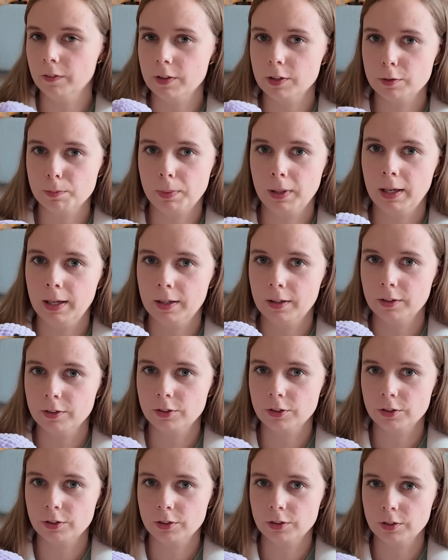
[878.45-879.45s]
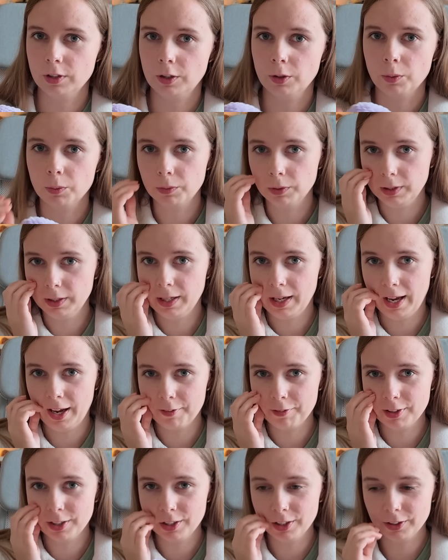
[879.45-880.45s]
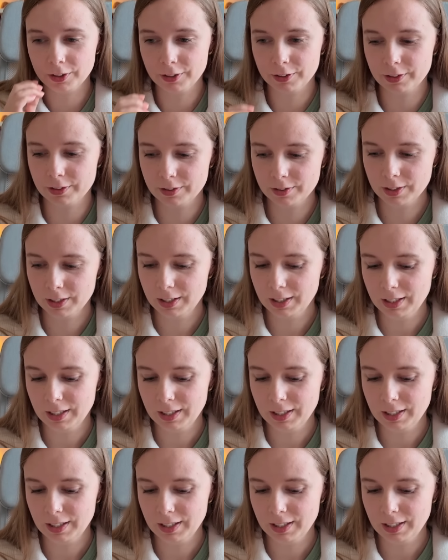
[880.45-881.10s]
these patterns just because I don't really have any others,